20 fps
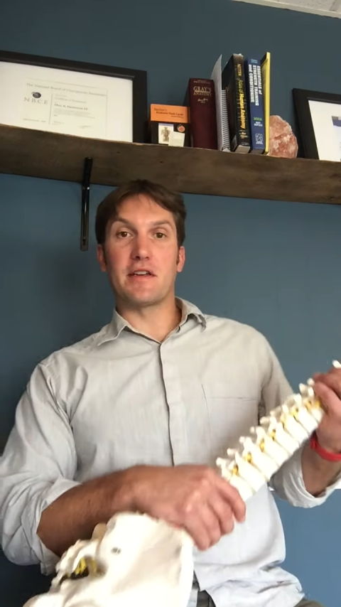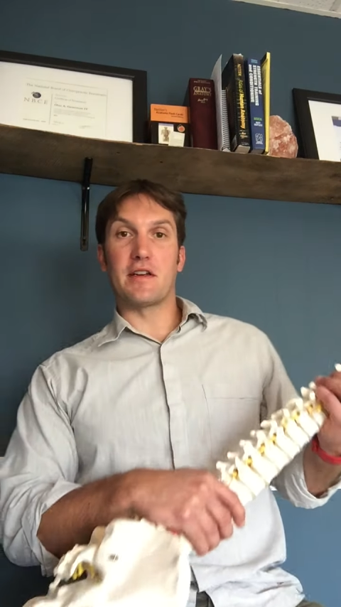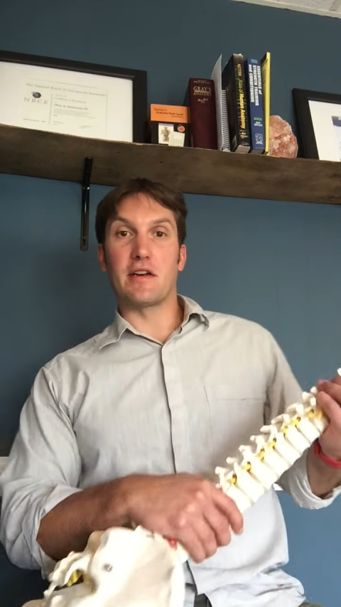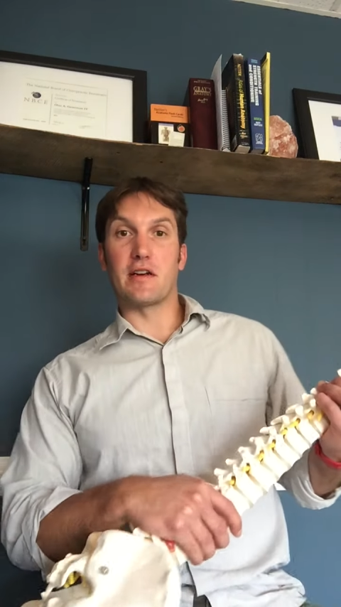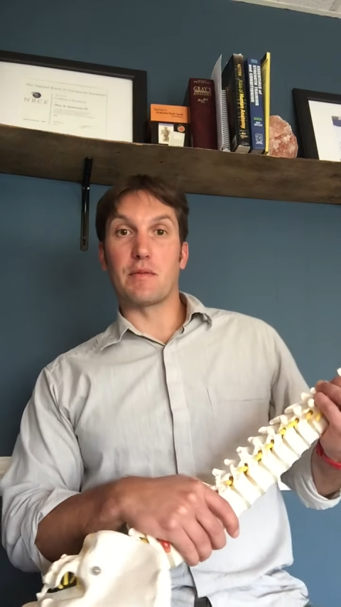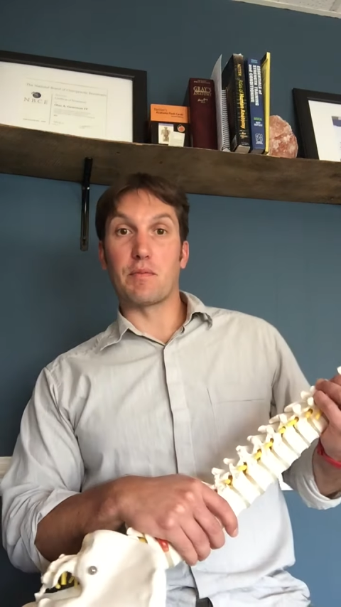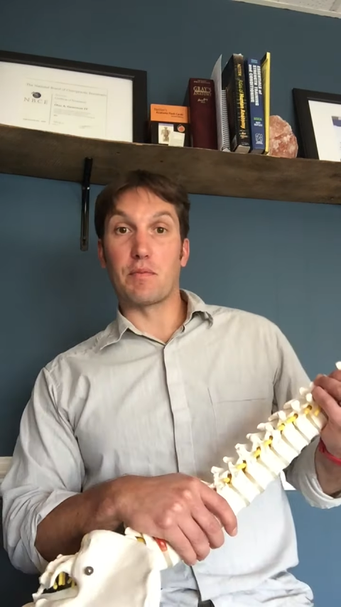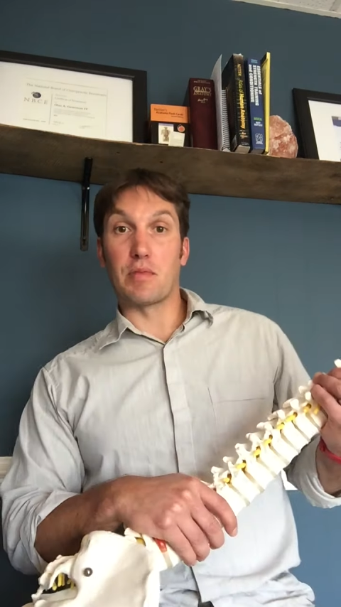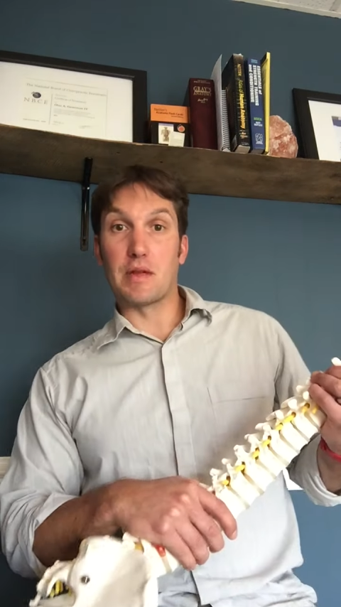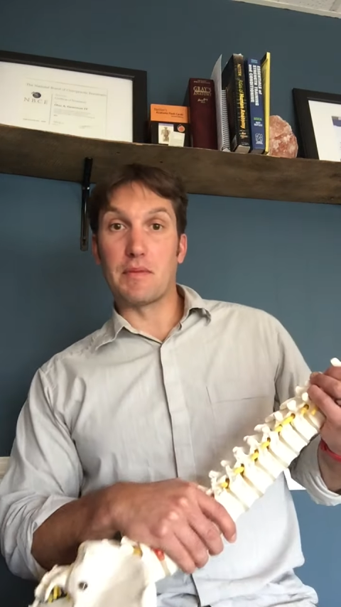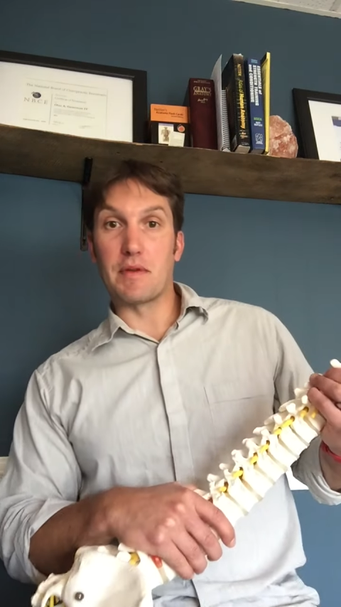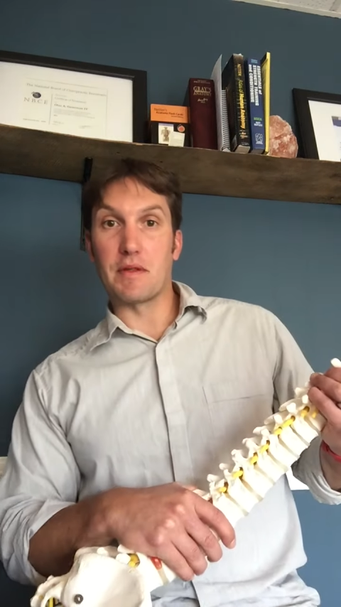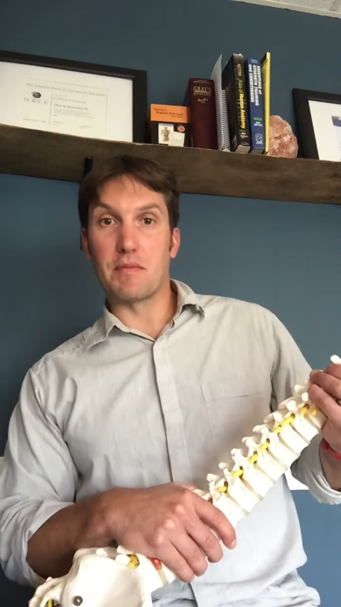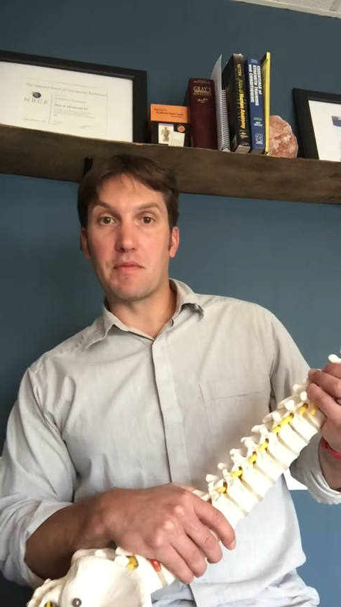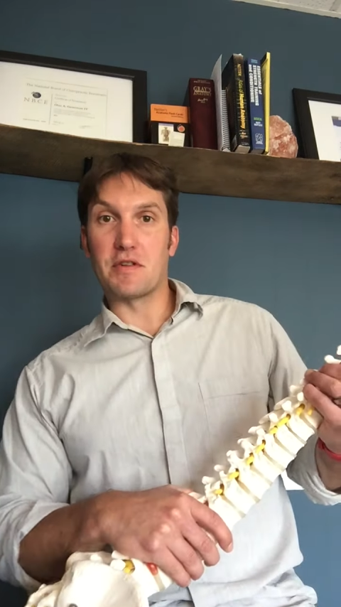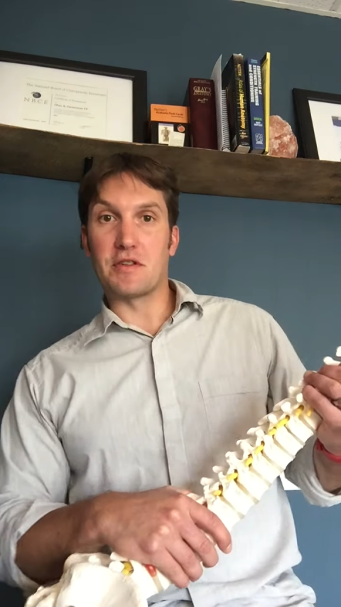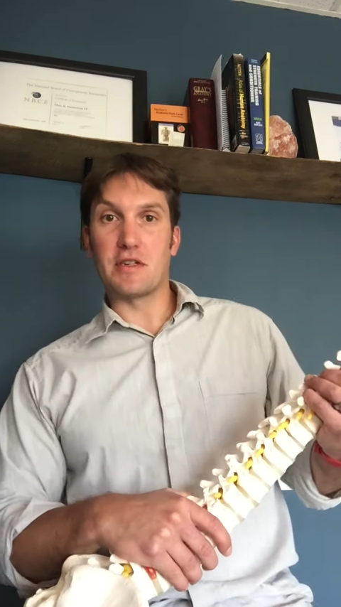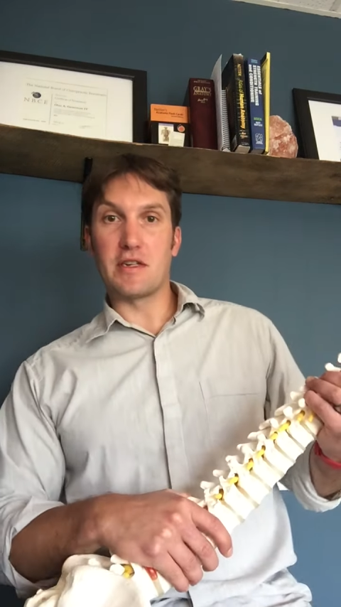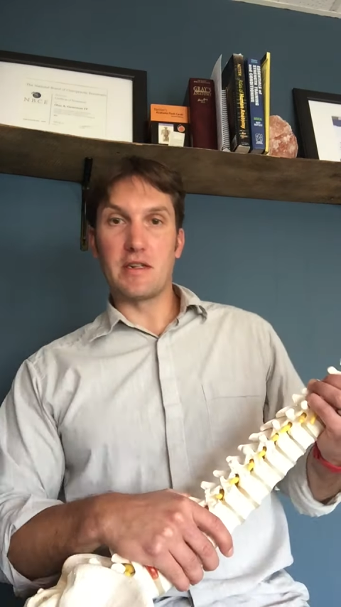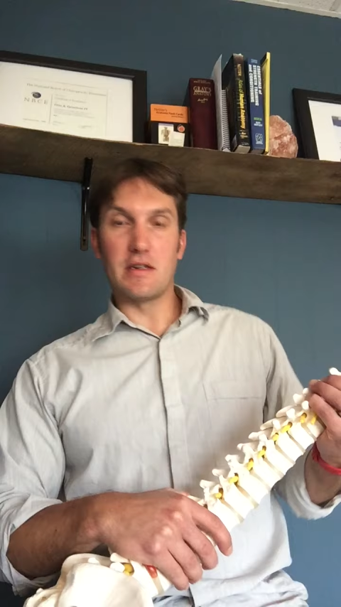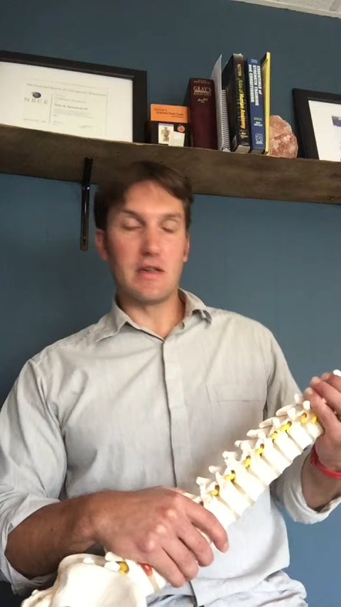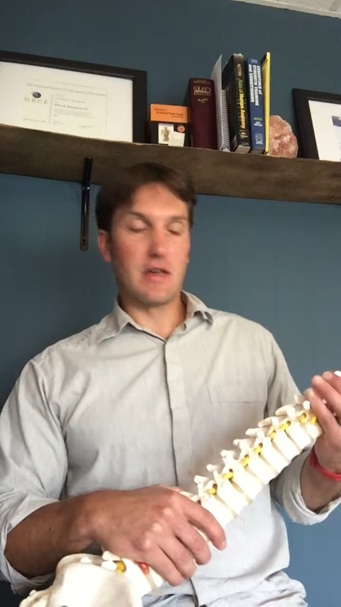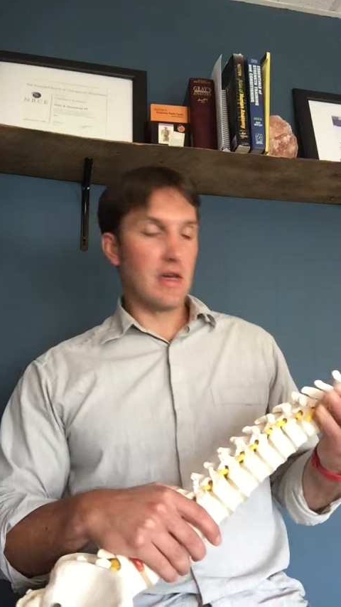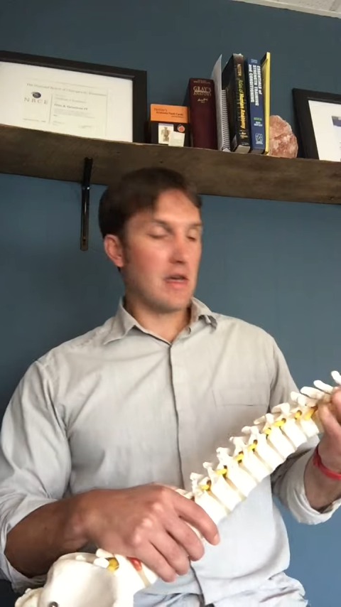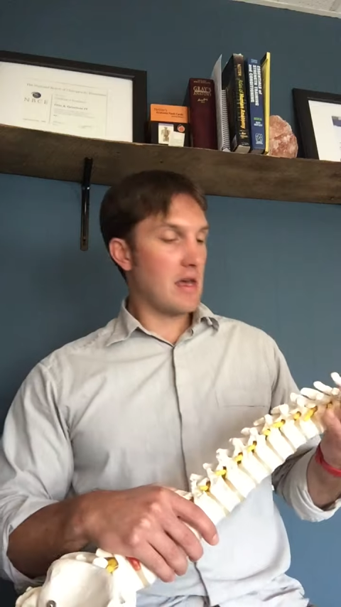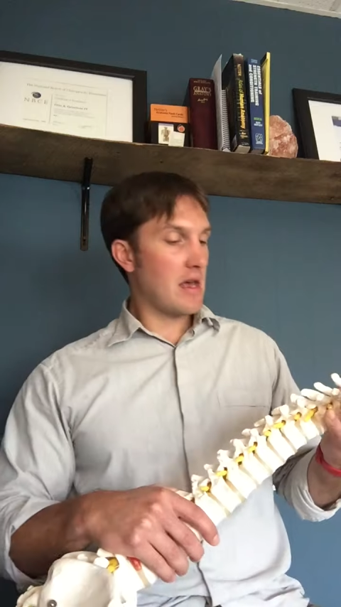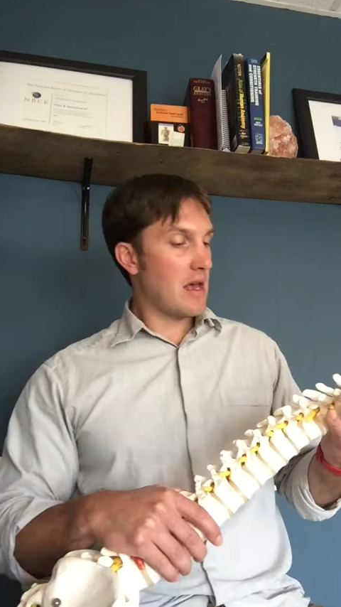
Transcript: here in Plymouth, Michigan.